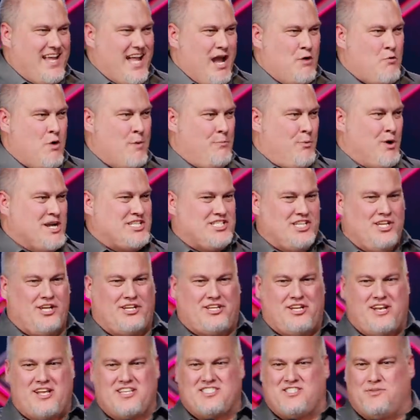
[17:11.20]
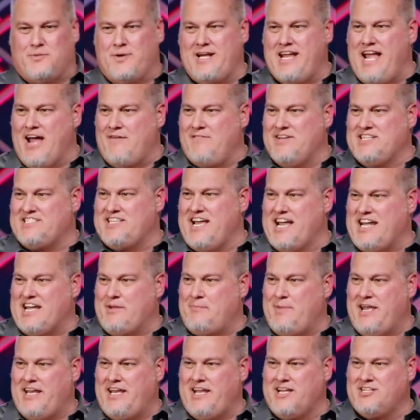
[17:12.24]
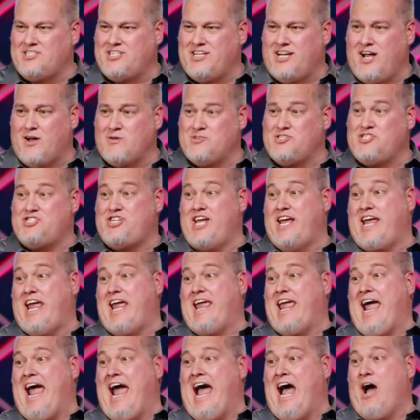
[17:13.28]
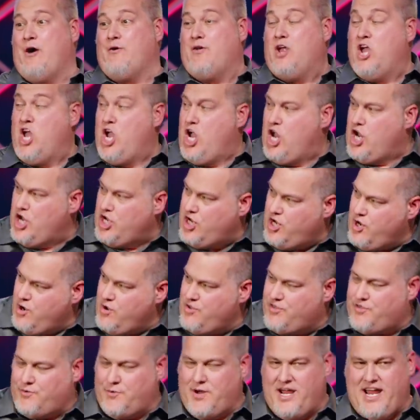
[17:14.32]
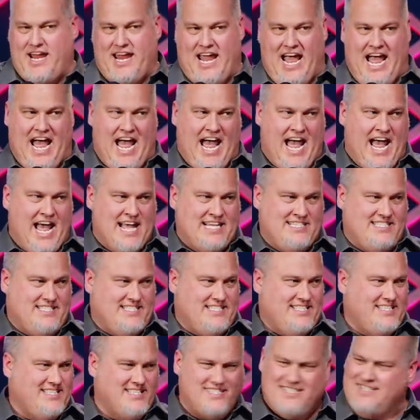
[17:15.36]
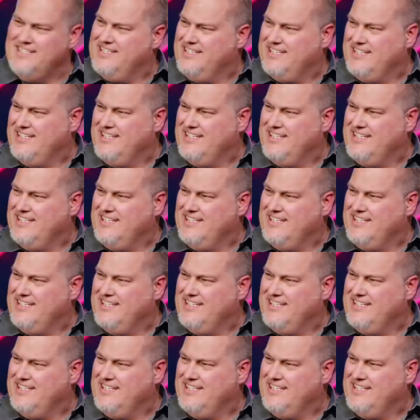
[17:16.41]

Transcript: At one point, she looked at us three heavyset comedians. She goes, "Chicken gone? you three guys."